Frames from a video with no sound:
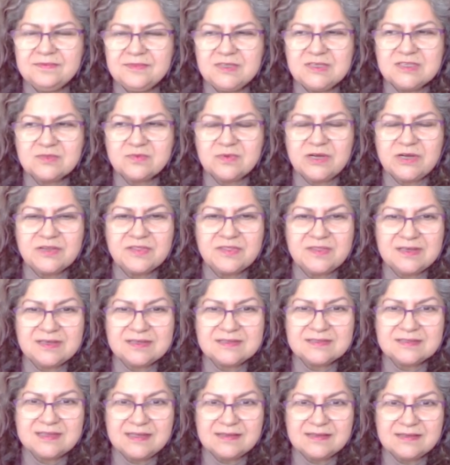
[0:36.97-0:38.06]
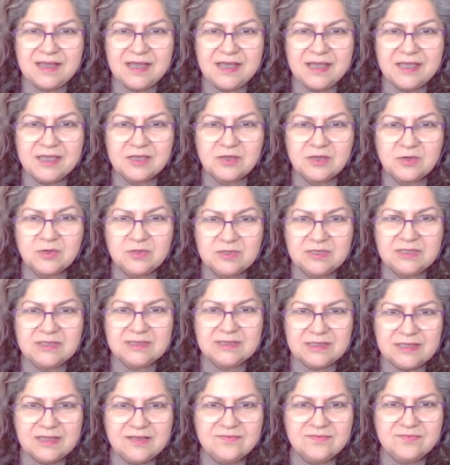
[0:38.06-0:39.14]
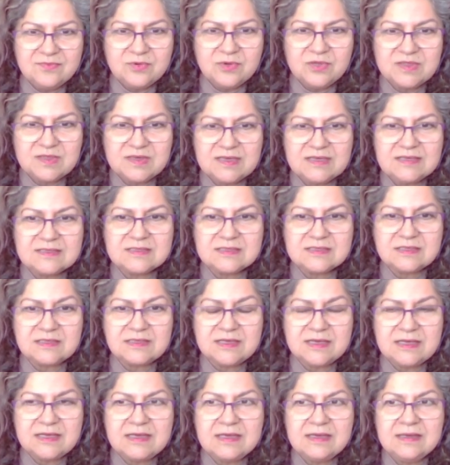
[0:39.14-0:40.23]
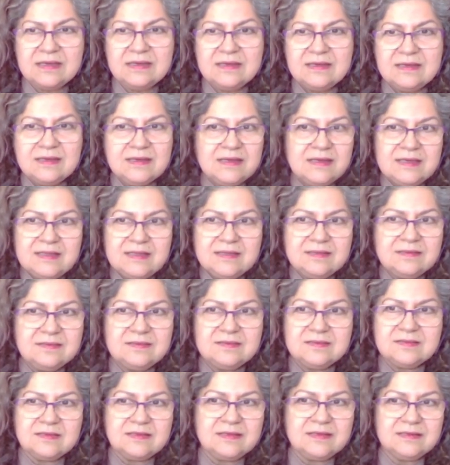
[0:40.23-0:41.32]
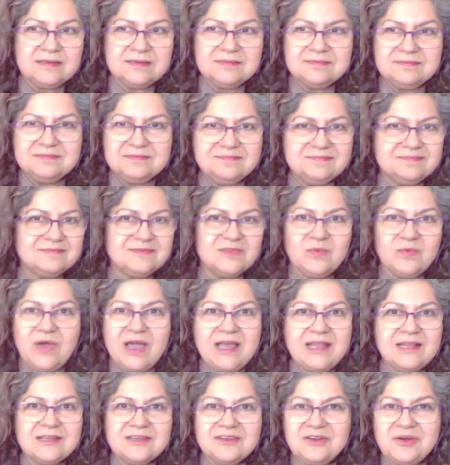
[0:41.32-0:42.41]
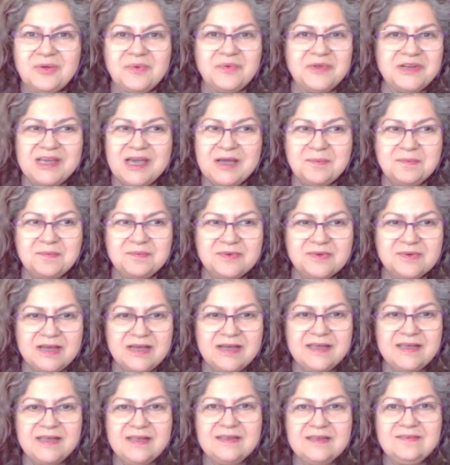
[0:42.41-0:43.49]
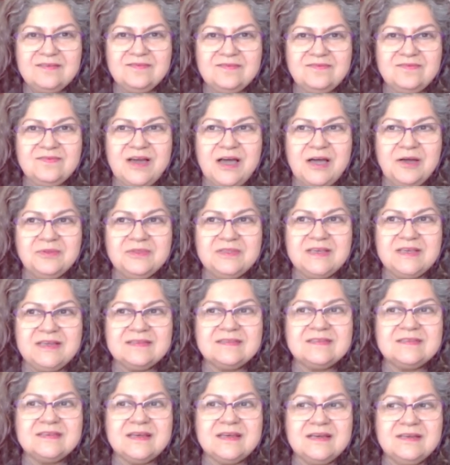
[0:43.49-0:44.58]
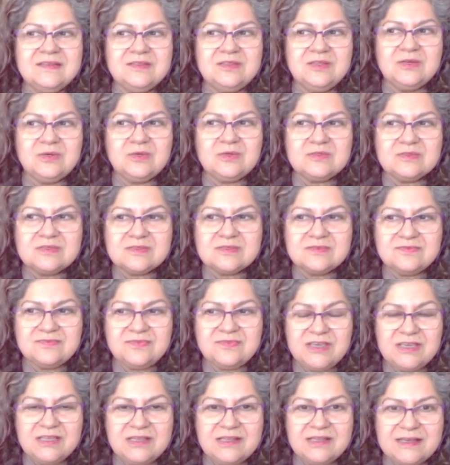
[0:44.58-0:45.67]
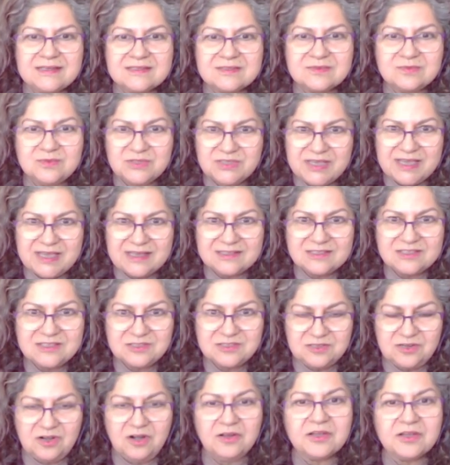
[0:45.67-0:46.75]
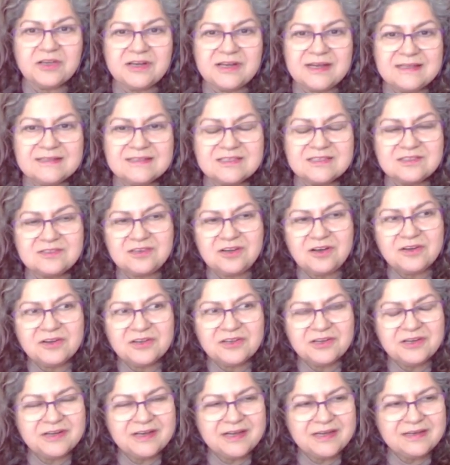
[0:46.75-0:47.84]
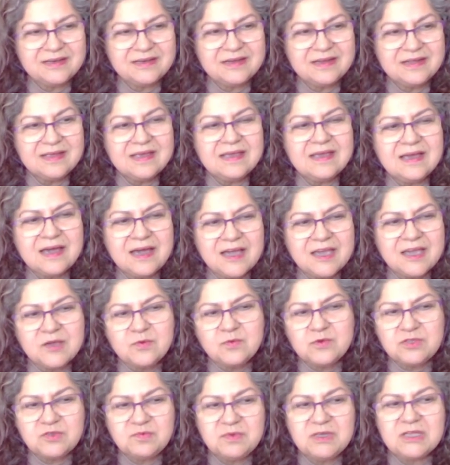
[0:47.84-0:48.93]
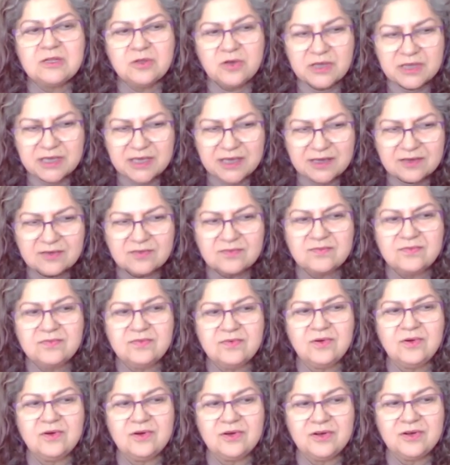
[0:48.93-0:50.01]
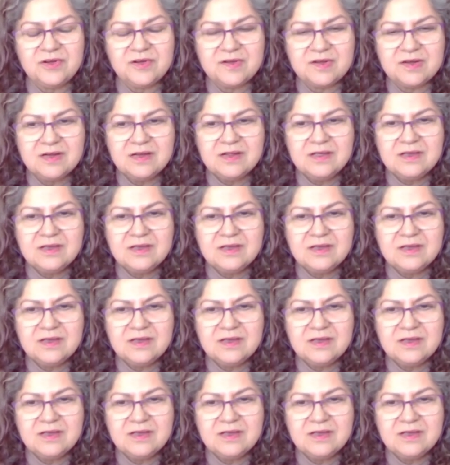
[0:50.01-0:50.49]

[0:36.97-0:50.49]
These were things that I couldn't live with easily. And while growing up, I found that those feelings would get stronger and stronger, and I would be looking for